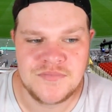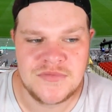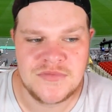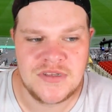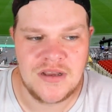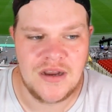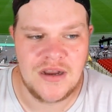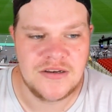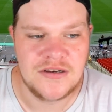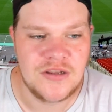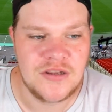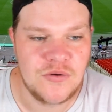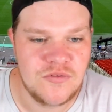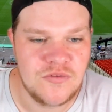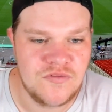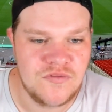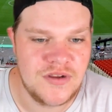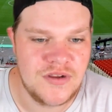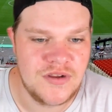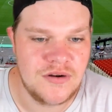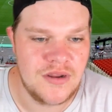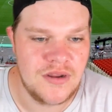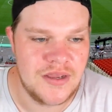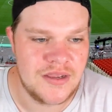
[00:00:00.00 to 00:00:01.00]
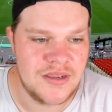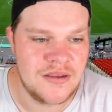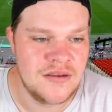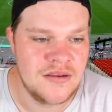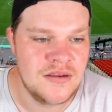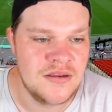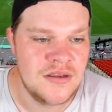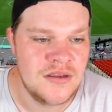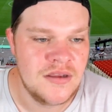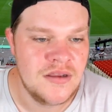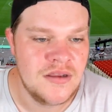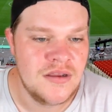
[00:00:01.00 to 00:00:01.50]
don't feel like
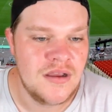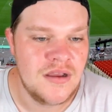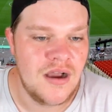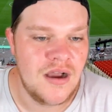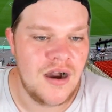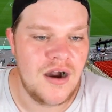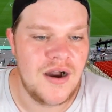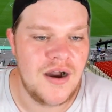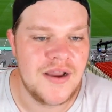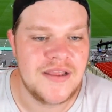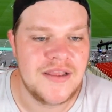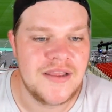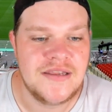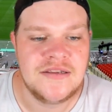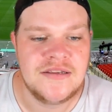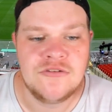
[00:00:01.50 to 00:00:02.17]
I